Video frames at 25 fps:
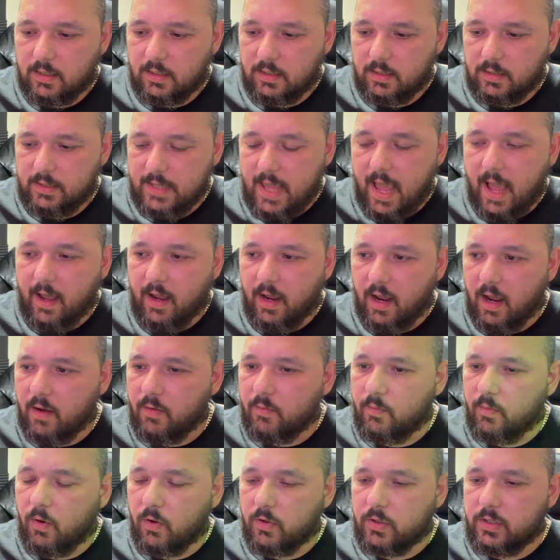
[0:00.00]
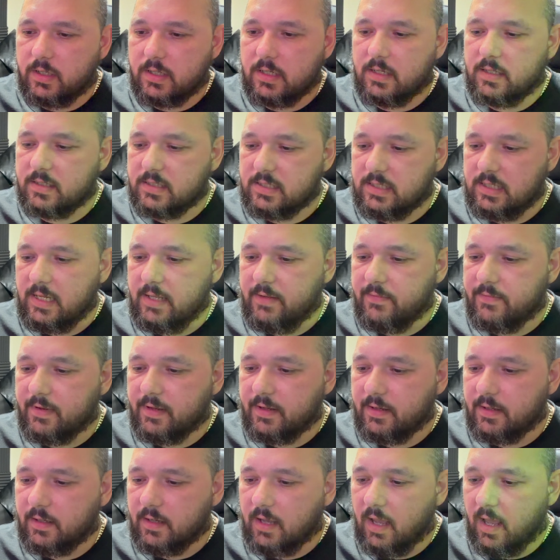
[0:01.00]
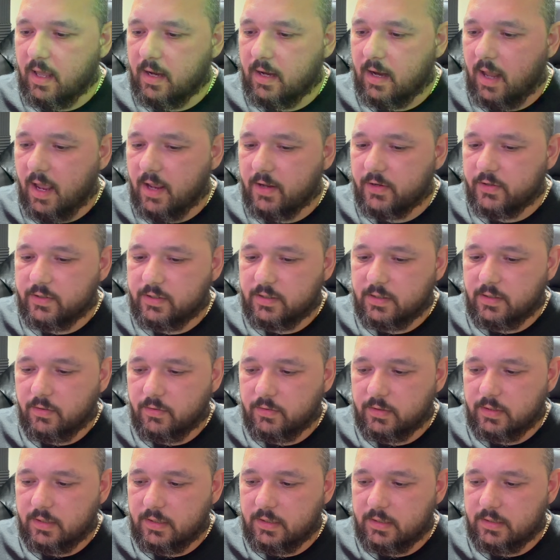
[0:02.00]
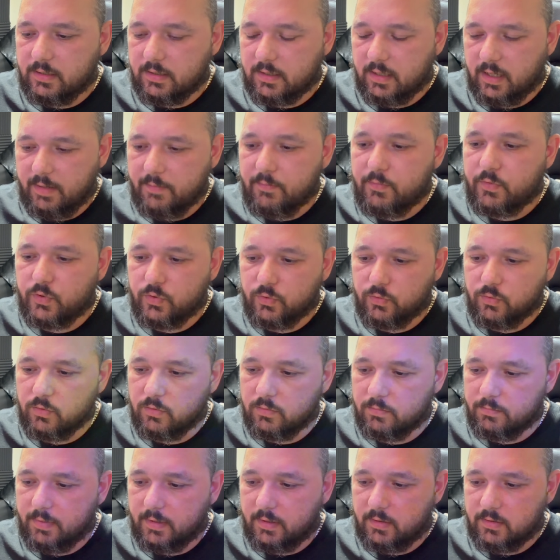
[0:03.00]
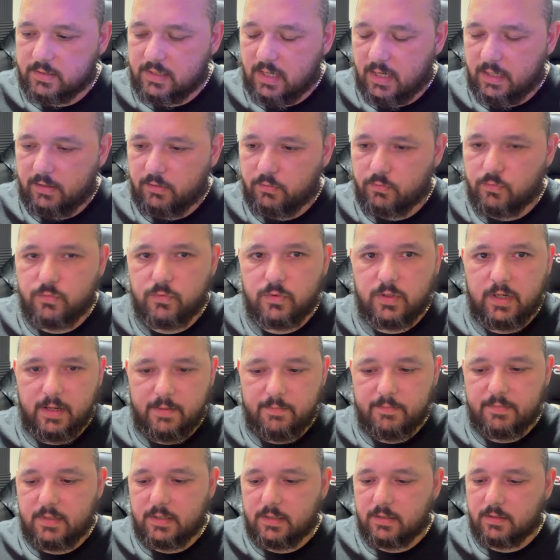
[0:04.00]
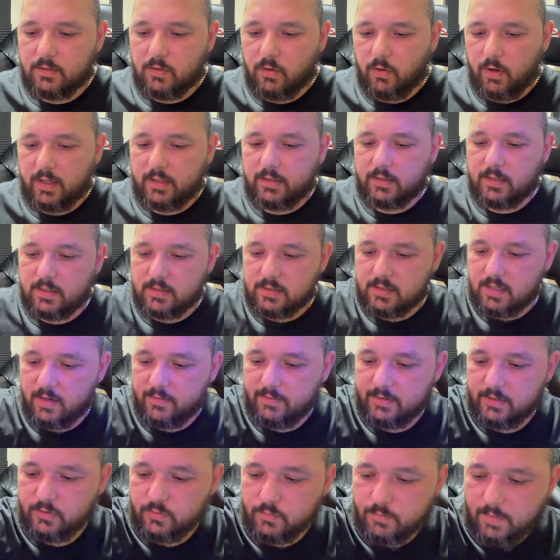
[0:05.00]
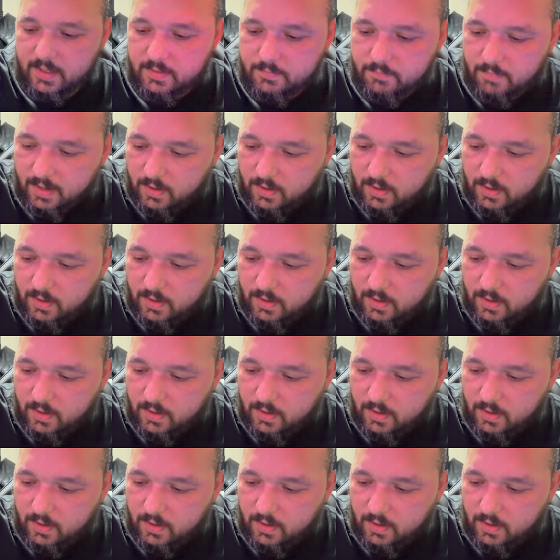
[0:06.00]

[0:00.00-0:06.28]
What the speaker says: yeah, I ordered the sleeving, and I ordered the crimp tool because I need to crimp the connectors. I need to make my